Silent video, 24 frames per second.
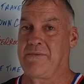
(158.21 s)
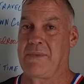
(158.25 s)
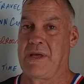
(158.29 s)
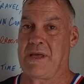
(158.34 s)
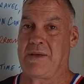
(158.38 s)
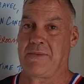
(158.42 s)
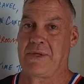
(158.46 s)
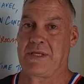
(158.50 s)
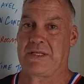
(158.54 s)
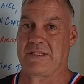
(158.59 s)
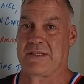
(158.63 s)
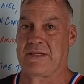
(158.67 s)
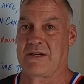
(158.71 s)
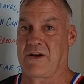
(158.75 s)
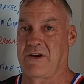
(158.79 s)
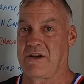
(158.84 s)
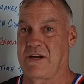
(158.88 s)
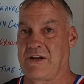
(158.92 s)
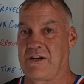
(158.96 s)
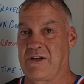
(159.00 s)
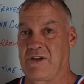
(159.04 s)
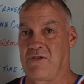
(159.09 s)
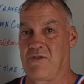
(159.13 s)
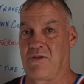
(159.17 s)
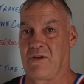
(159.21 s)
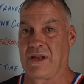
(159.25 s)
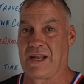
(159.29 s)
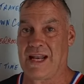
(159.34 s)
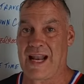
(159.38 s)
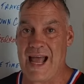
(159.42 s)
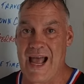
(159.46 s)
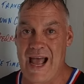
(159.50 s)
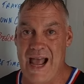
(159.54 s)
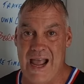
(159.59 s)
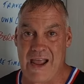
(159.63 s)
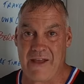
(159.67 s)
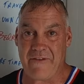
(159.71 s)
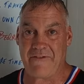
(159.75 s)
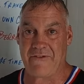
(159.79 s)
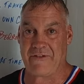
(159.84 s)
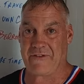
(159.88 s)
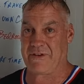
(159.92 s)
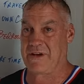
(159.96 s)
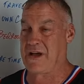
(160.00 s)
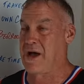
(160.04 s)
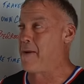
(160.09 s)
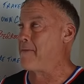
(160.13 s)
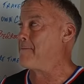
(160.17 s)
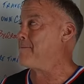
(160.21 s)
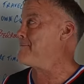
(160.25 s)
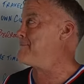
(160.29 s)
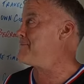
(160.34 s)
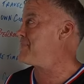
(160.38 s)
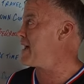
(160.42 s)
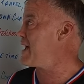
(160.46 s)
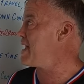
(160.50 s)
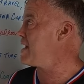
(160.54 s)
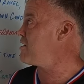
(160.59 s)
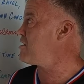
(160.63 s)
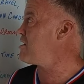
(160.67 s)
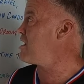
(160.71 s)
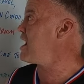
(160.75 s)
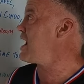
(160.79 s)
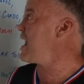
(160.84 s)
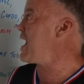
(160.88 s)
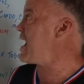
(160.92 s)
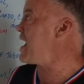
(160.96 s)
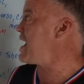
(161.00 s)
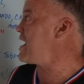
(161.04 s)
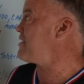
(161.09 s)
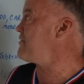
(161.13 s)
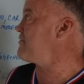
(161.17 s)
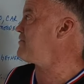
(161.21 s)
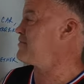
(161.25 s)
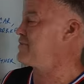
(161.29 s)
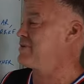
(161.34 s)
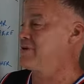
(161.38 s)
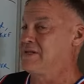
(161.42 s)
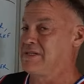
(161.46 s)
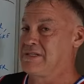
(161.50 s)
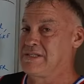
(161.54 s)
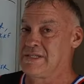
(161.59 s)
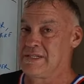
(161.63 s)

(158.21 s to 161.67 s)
maybe start a new life, a better life.